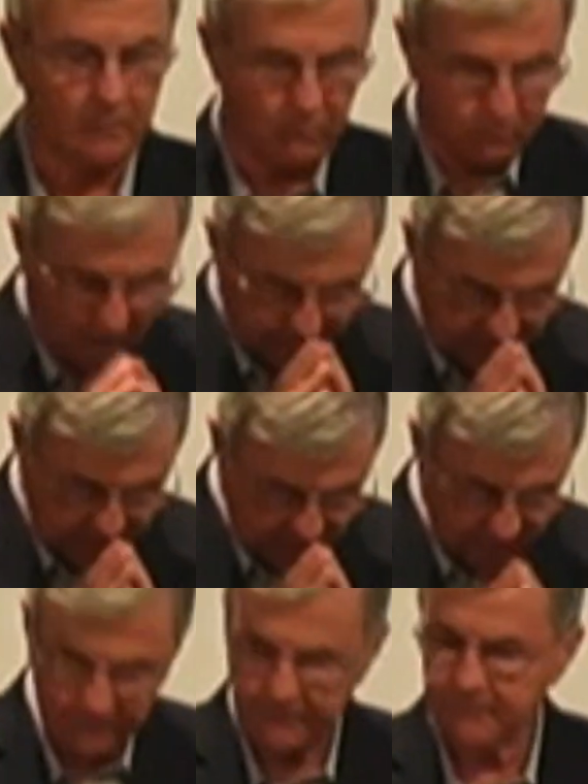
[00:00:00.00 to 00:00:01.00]

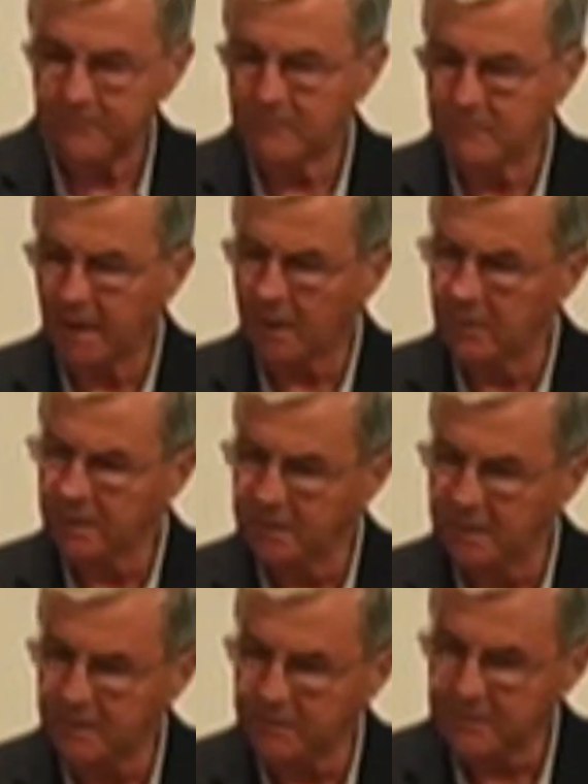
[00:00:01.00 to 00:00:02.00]
Bobby, take a look at
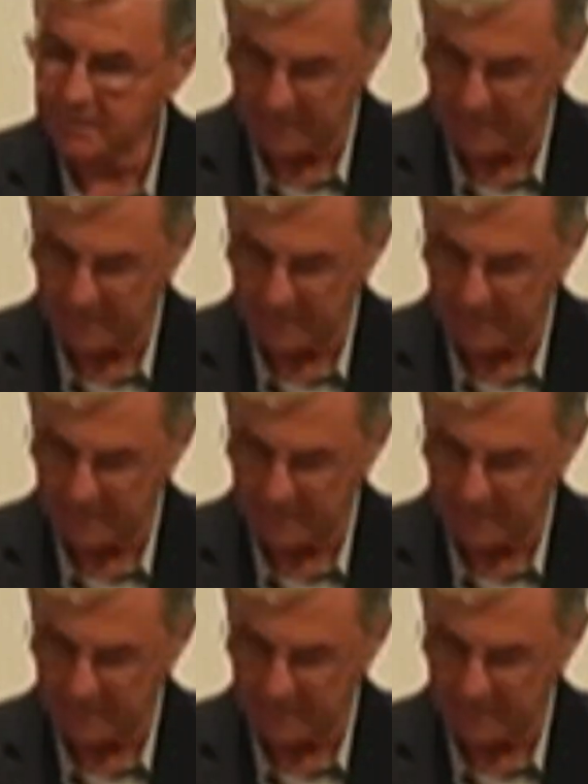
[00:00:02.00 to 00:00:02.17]
this.